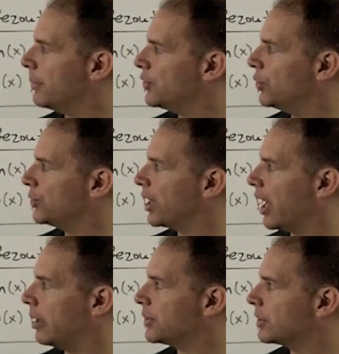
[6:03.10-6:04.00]
come in two
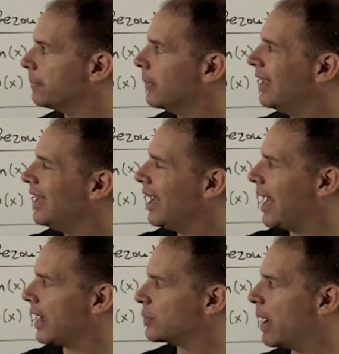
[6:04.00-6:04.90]
types,
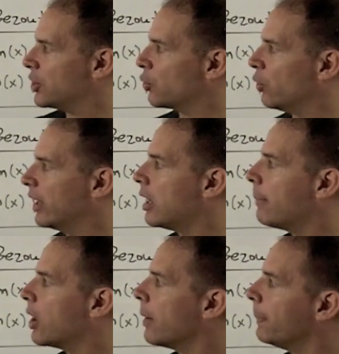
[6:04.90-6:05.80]
x minus a real
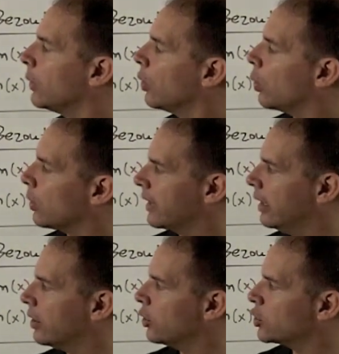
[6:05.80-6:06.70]
number, or the
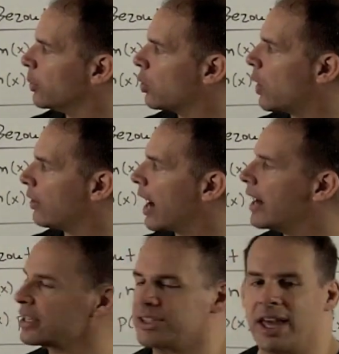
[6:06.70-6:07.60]
irreducible
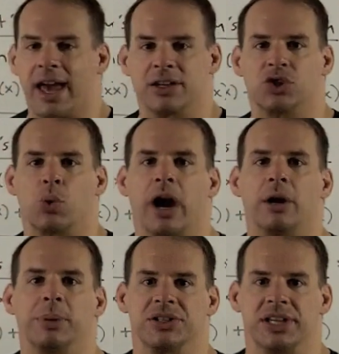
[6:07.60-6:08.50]
quadratics, x
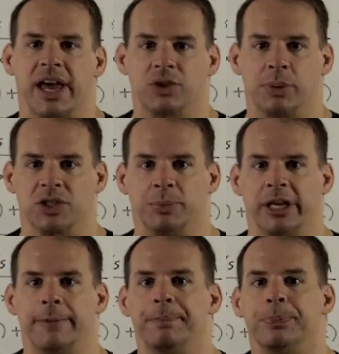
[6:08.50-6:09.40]
squared plus ax plus
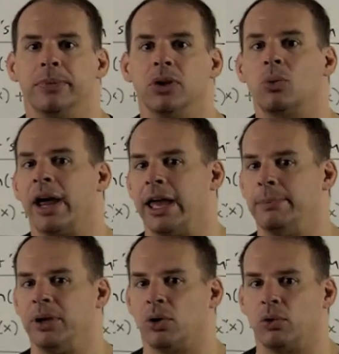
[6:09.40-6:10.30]
b, where a
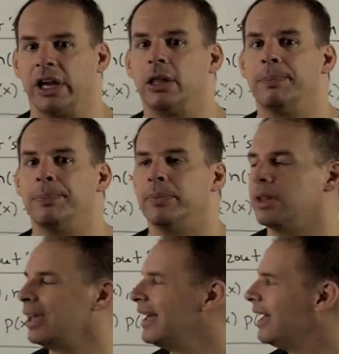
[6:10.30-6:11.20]
and b are real.
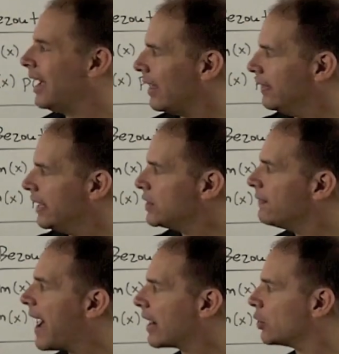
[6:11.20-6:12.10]
And
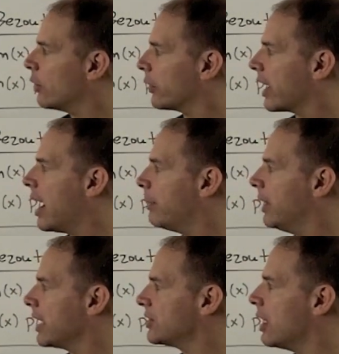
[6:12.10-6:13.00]
these factor over the
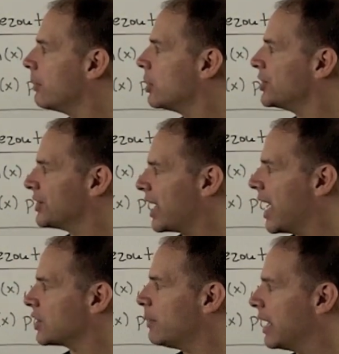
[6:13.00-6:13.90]
complex numbers as
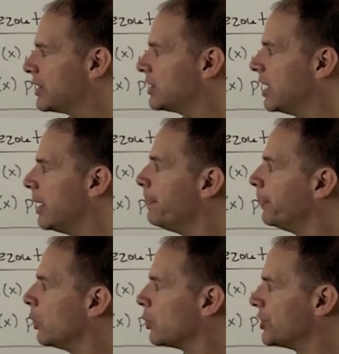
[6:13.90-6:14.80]
x minus c,
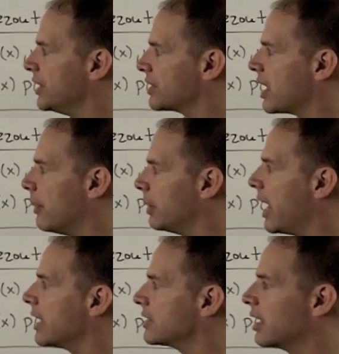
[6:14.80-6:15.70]
where c is
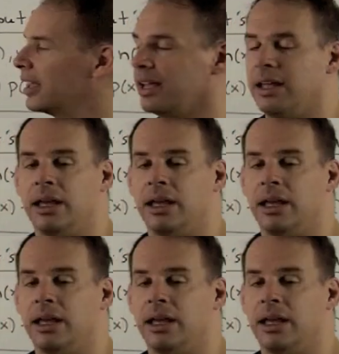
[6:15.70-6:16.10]
complex,